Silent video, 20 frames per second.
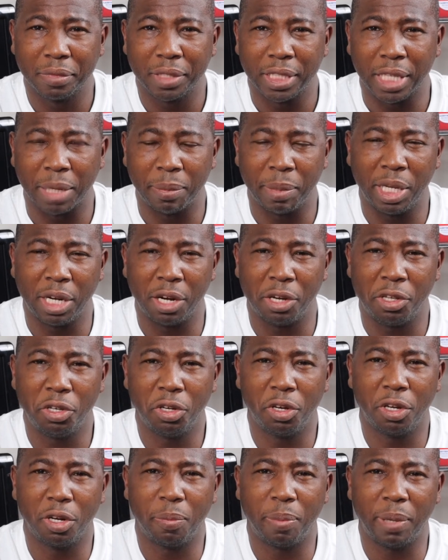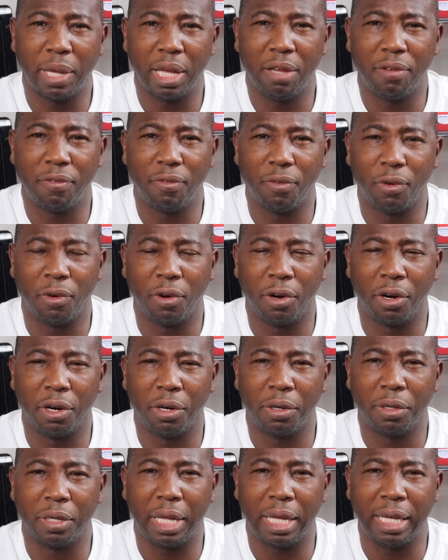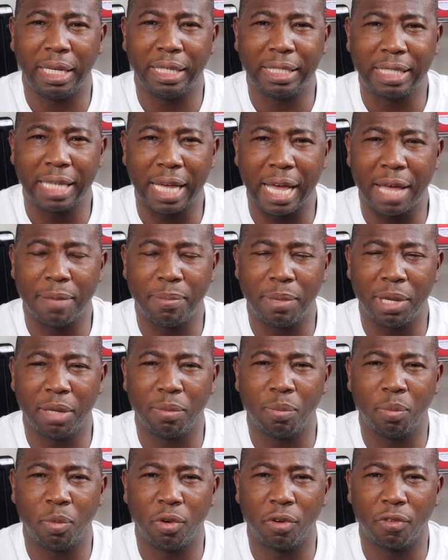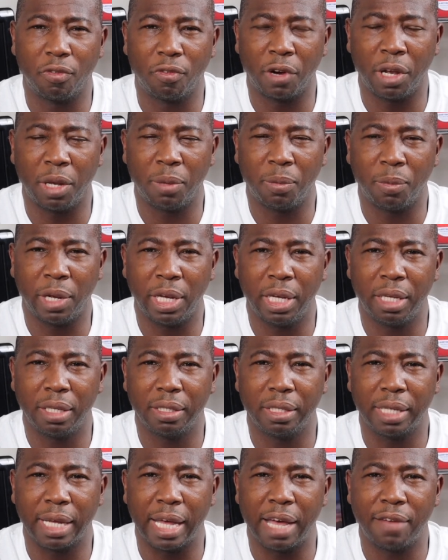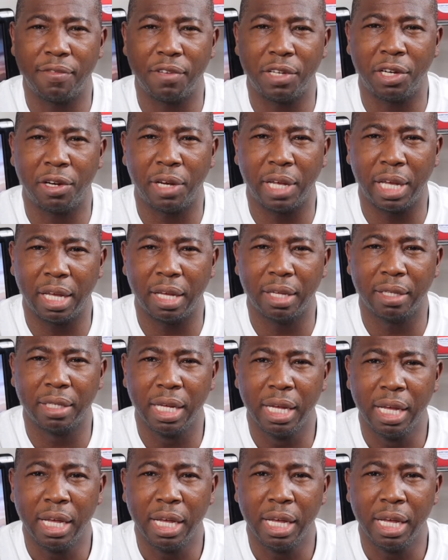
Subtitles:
I mean, are you gonna pay for a tad bit more frame rate to have in your hand?